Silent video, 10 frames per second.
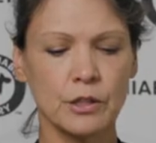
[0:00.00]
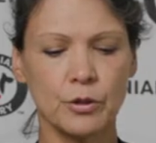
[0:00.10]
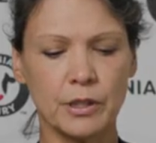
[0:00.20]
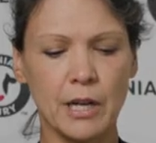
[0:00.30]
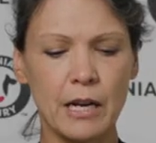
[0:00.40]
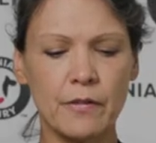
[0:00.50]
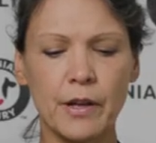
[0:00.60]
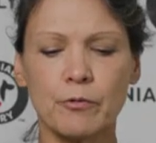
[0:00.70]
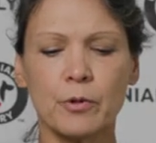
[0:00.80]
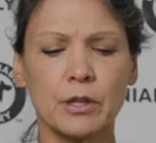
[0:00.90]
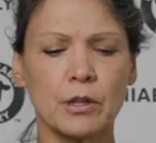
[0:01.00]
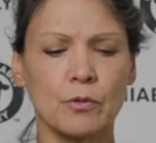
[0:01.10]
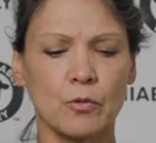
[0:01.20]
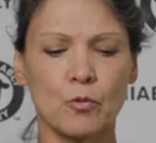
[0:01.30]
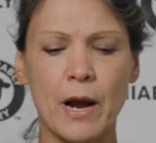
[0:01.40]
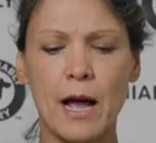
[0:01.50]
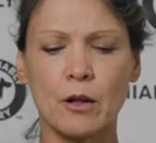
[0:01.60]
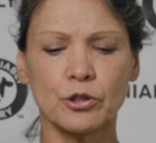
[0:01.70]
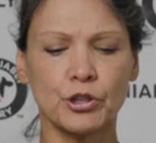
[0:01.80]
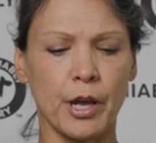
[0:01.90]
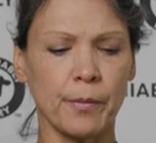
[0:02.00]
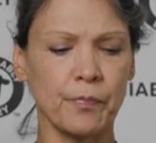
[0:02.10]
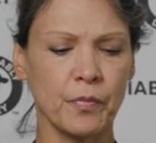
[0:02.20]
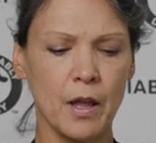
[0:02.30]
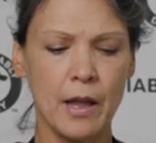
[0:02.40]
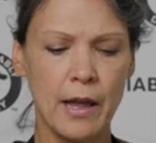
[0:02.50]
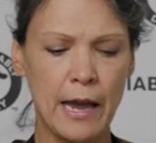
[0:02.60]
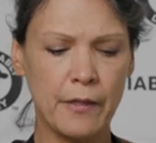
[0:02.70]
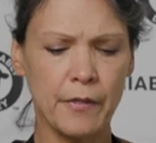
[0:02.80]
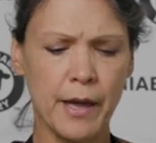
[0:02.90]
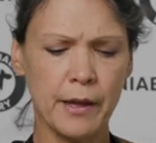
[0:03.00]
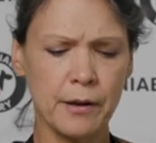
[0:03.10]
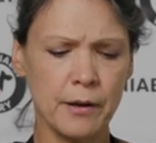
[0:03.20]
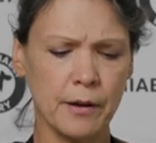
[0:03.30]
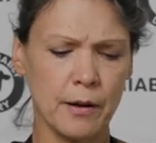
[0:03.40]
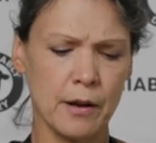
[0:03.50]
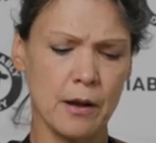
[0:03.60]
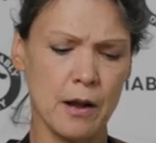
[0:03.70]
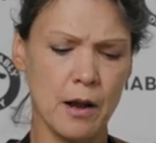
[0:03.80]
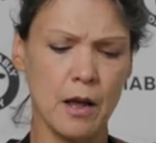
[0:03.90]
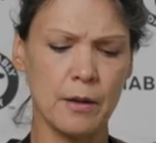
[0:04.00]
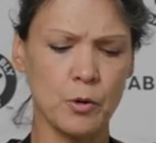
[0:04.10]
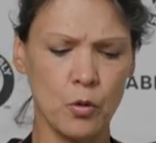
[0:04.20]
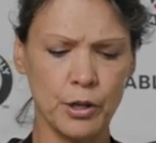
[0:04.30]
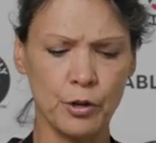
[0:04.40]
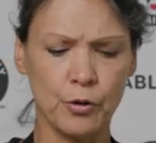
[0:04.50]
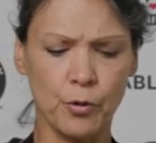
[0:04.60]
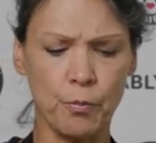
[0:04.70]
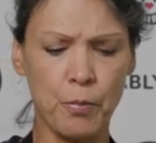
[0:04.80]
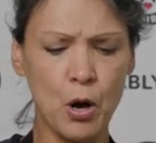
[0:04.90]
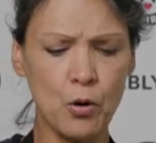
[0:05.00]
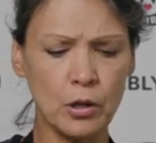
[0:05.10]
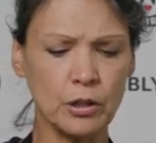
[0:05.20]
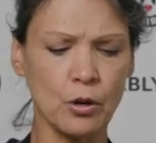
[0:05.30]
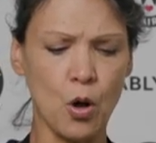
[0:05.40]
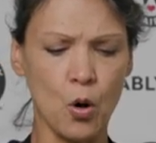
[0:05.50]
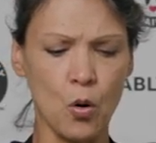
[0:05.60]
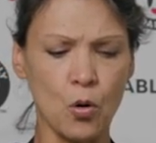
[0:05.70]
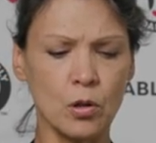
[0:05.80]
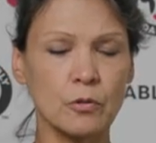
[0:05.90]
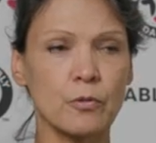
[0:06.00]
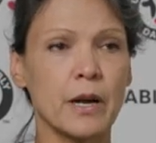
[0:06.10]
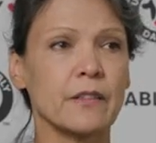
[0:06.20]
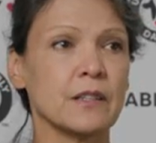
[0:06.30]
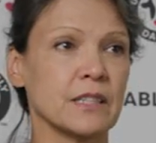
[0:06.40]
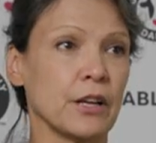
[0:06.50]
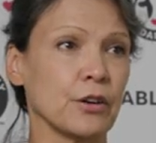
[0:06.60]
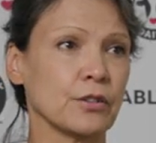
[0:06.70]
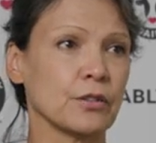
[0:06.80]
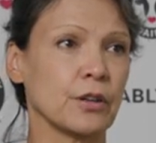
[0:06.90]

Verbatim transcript: So it's kind of like a real round shape. And then I'm going to poke a little hole right in the center,